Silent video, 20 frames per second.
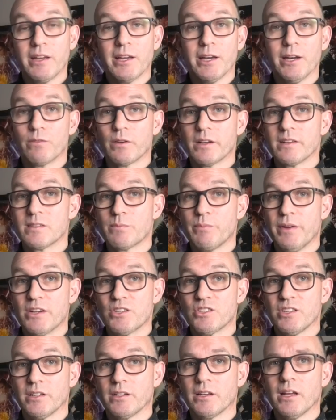careful
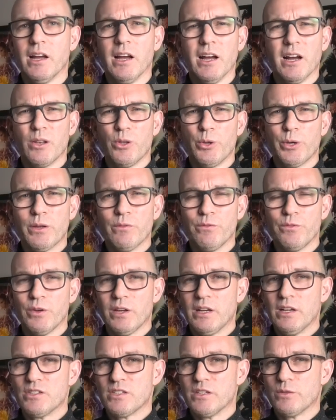inspection, looking for
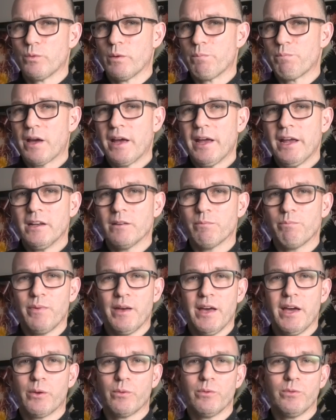issues with paint,
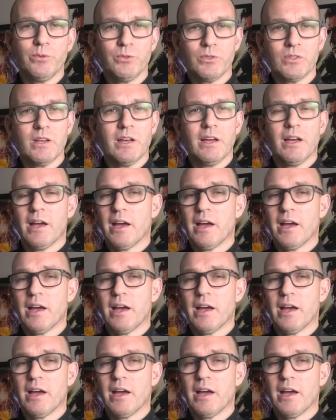panels,